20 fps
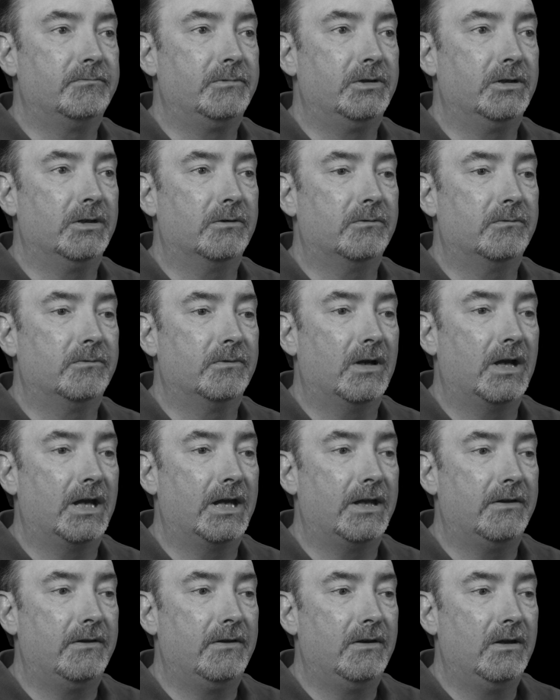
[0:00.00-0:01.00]
You know, I
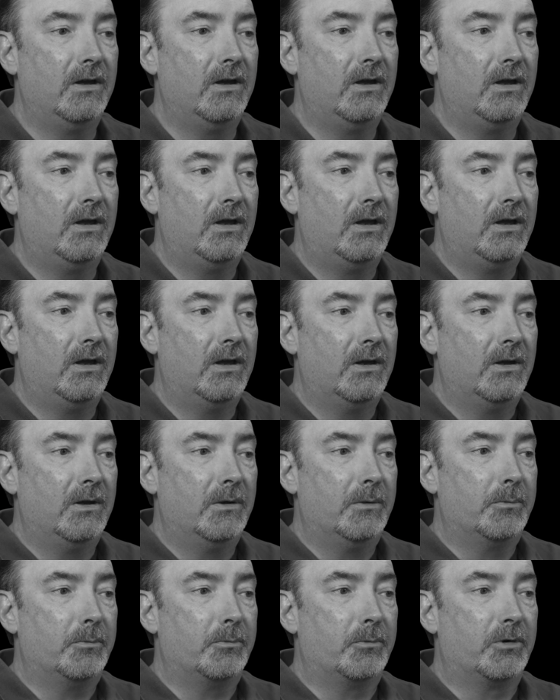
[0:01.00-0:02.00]
had
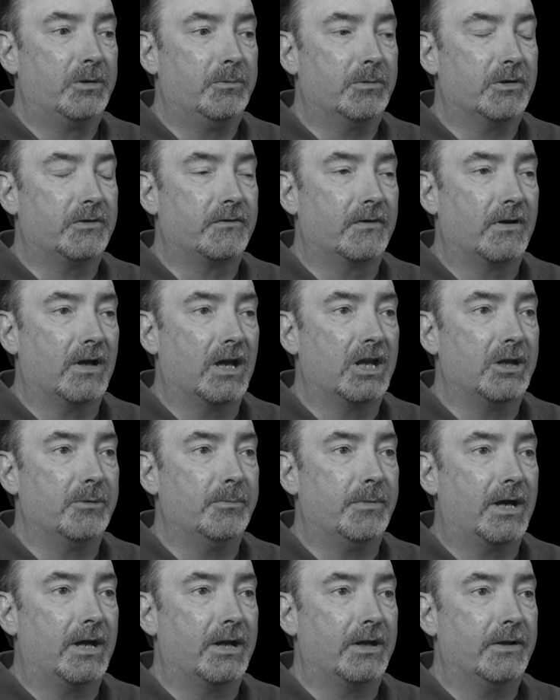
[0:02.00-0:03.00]
pretty much forgotten
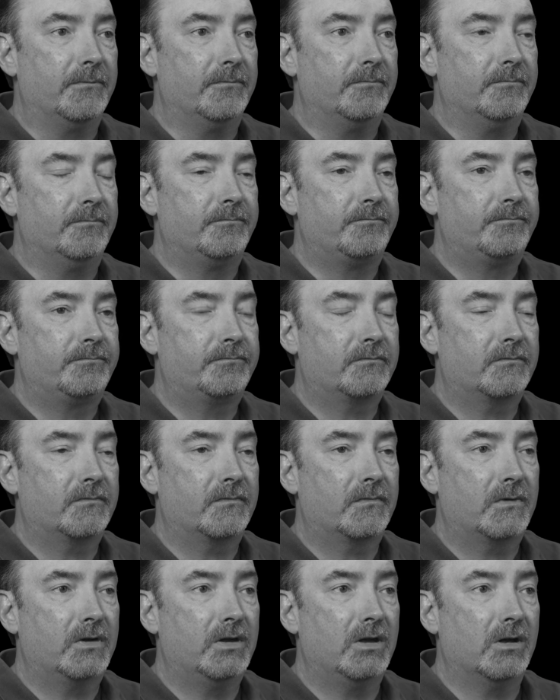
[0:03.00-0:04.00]
about it.
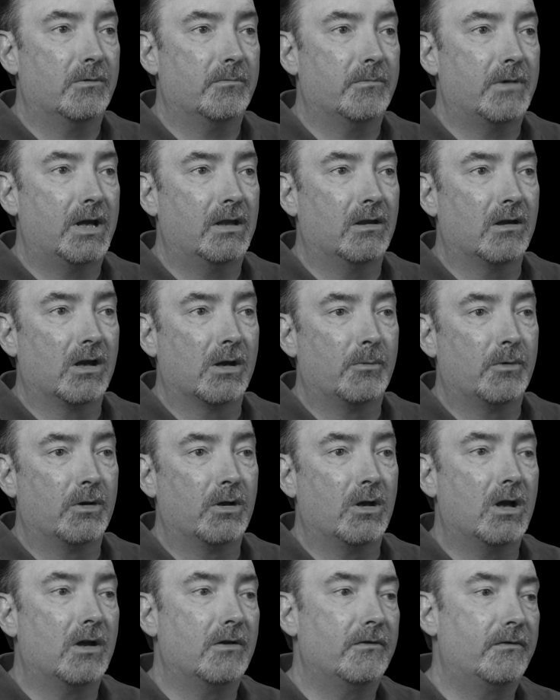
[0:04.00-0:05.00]
You know, my alarm
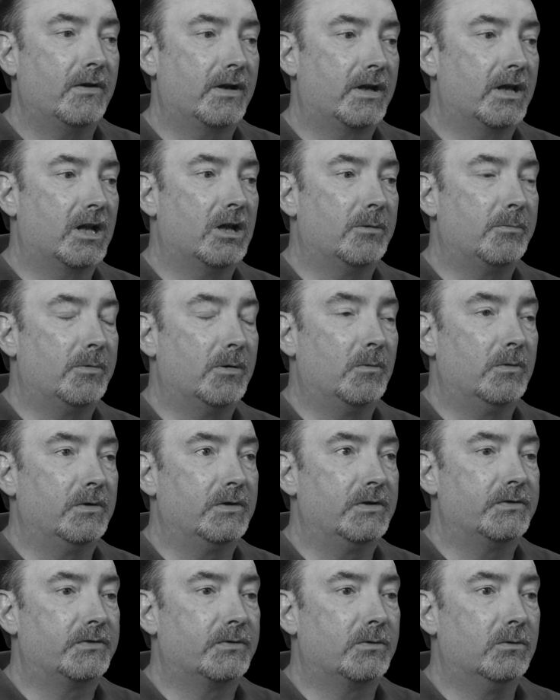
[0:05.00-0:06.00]
went off. I got up and
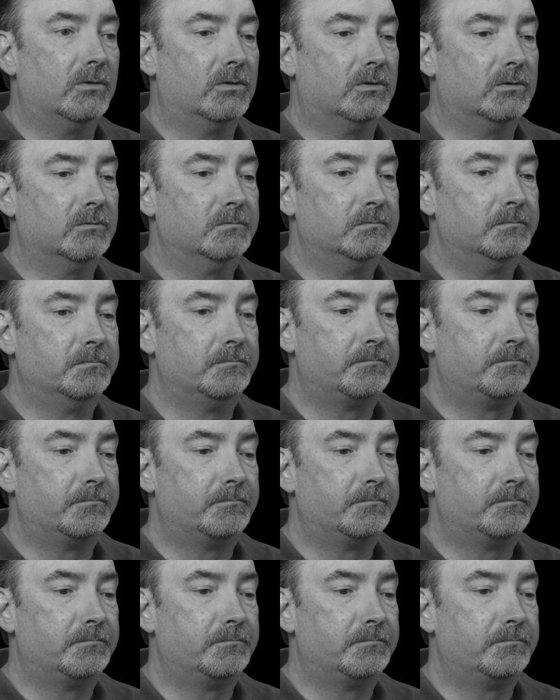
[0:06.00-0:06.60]
went to school.